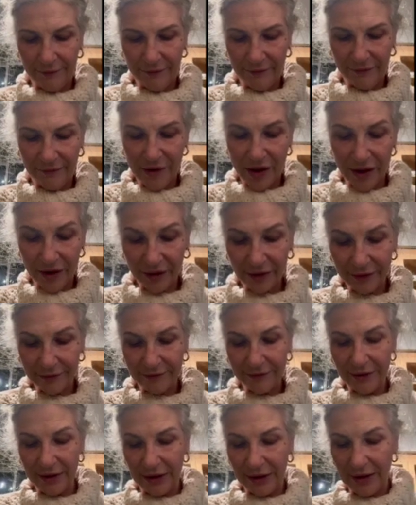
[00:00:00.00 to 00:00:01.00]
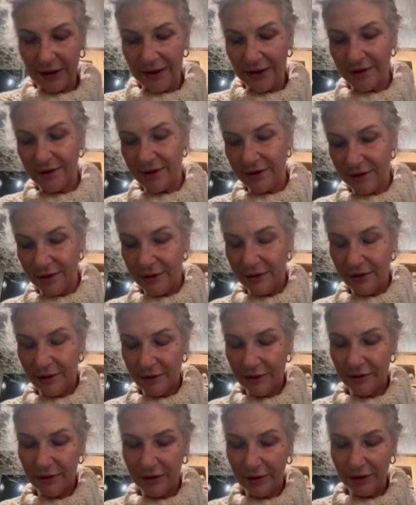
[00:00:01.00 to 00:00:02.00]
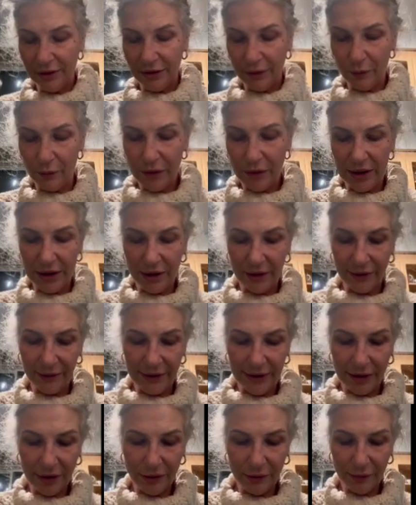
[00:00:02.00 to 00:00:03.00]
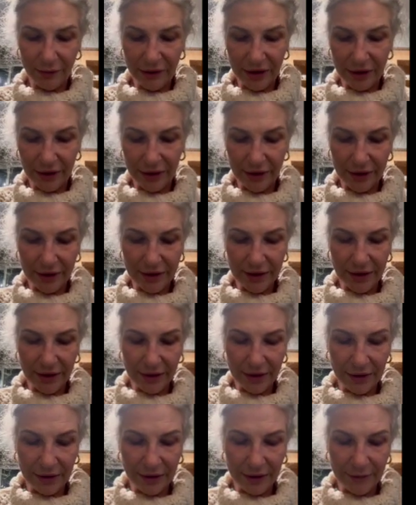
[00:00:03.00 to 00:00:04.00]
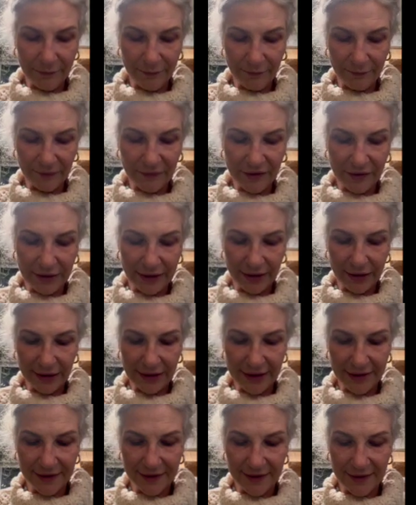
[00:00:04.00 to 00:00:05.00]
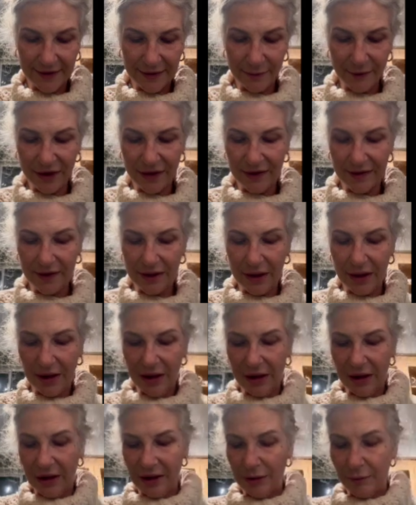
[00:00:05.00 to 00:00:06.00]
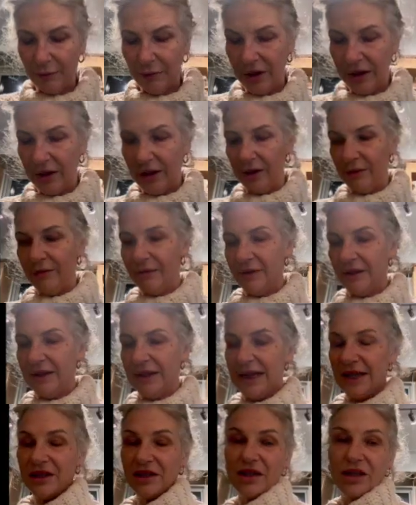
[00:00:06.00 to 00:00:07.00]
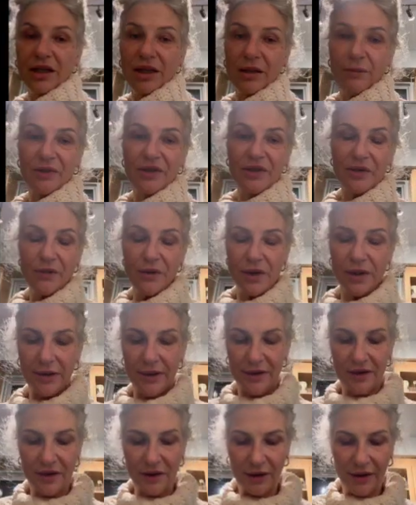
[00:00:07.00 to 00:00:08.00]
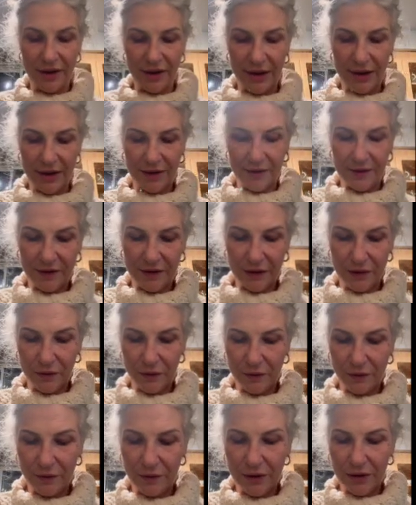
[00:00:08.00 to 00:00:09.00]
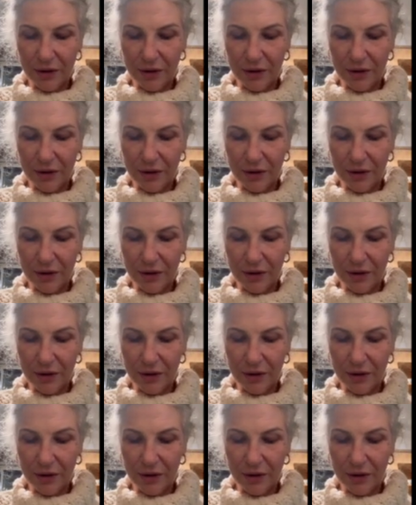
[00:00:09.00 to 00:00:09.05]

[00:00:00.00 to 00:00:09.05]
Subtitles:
not in the last little while now, but in like the last 6 months. But that time is going to start again soon,